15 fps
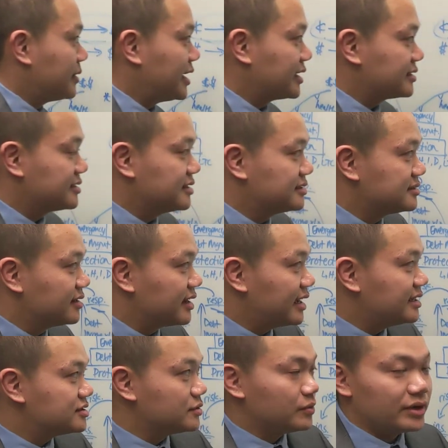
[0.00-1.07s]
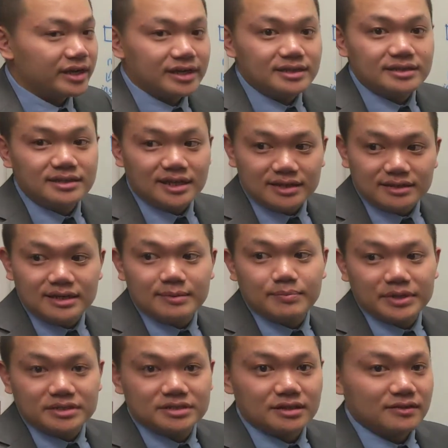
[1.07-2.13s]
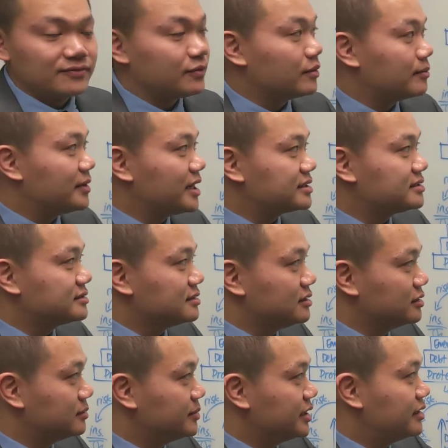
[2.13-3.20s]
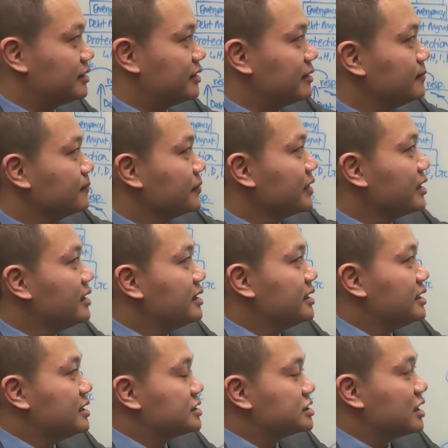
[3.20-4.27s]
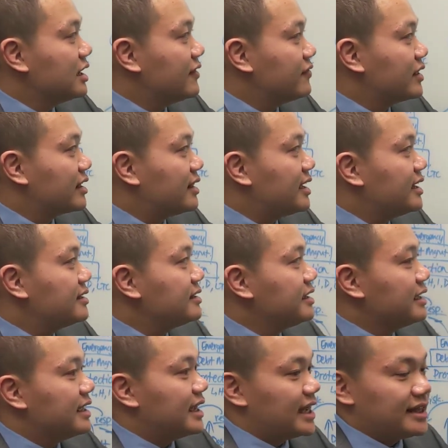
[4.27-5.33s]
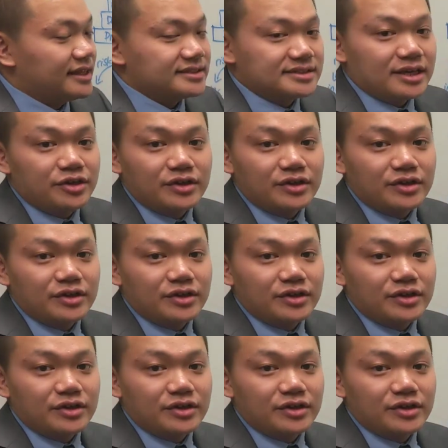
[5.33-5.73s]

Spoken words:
boxes, okay? So we're gonna dig deep into the 4 boxes a little bit here. So if the client let's say